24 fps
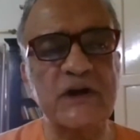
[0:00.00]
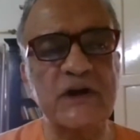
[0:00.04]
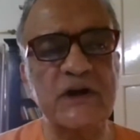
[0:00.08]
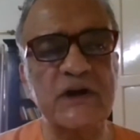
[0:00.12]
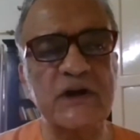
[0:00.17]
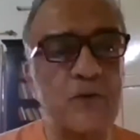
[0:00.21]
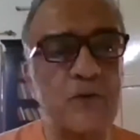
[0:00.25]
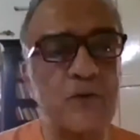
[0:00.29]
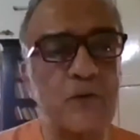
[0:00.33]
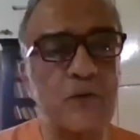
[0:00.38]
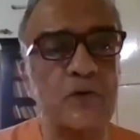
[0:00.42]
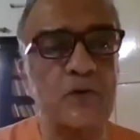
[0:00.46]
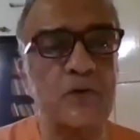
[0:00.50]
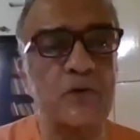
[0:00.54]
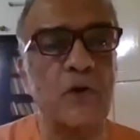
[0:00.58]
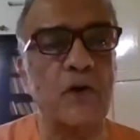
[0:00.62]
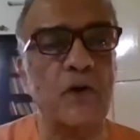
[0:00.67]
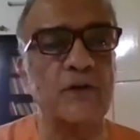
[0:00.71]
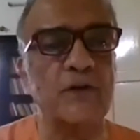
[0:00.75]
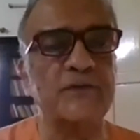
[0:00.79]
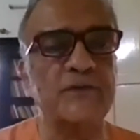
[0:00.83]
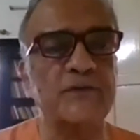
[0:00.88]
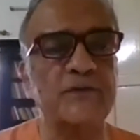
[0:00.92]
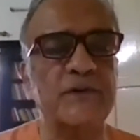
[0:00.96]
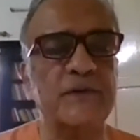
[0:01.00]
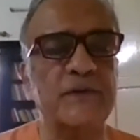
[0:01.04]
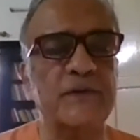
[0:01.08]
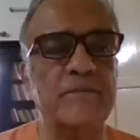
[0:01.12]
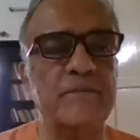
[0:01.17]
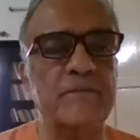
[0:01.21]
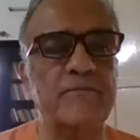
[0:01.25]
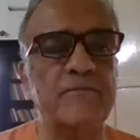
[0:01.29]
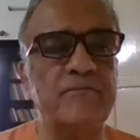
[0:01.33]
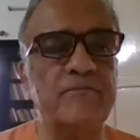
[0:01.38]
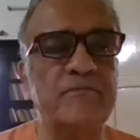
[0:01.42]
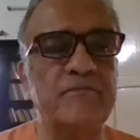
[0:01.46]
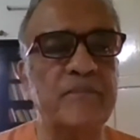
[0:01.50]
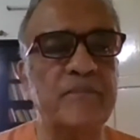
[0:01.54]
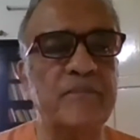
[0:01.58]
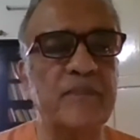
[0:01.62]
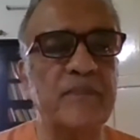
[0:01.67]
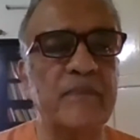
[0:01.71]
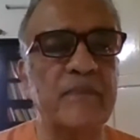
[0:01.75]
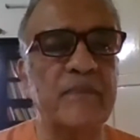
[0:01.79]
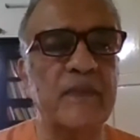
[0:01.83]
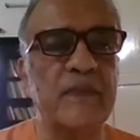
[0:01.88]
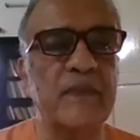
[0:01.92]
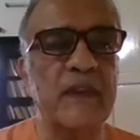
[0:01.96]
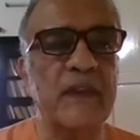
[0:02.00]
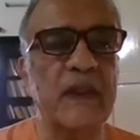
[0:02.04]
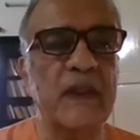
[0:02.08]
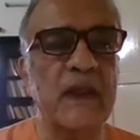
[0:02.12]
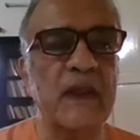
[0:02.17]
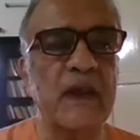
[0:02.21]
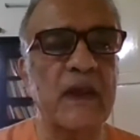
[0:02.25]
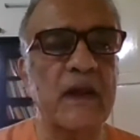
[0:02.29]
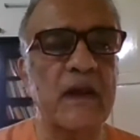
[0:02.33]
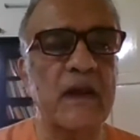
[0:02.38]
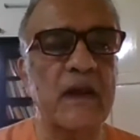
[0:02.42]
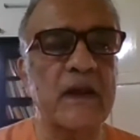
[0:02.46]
cause, and that's the root cause